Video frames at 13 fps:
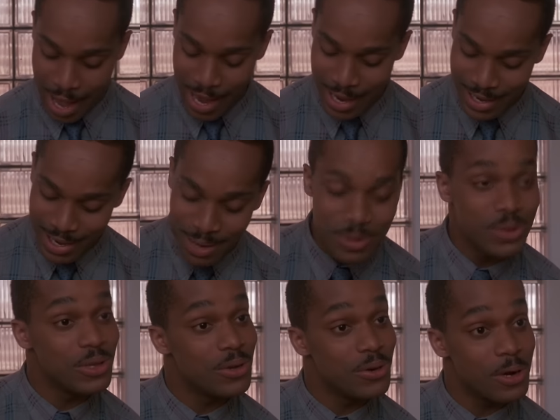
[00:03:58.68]
I came to
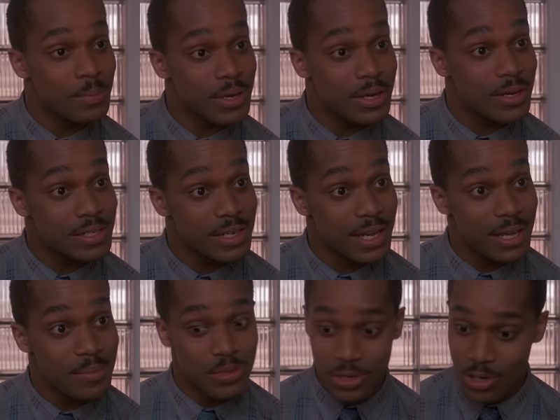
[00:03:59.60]
New York because of
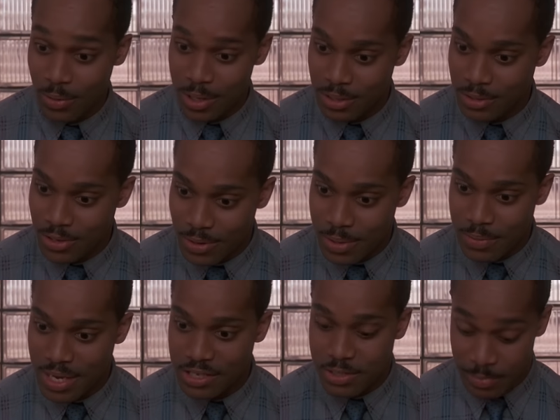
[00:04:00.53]
him. Do you know what it, do you know what it
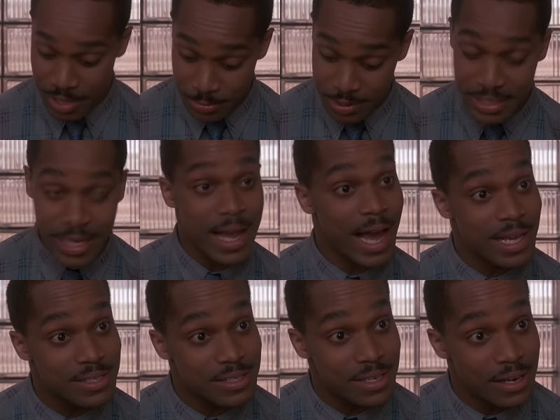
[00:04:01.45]
means to be able to say
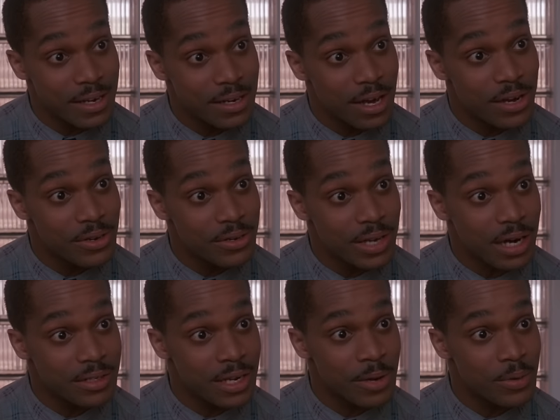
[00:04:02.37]
I studied under
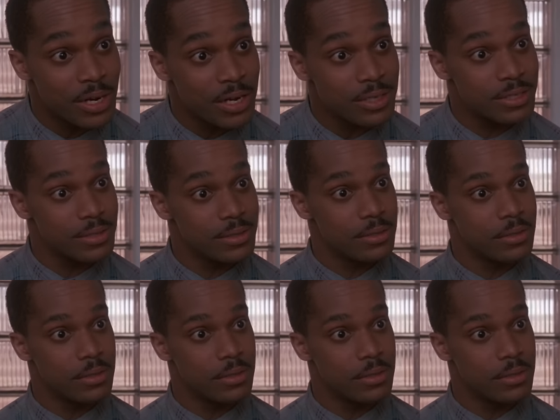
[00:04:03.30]
Doctor Edward Auster?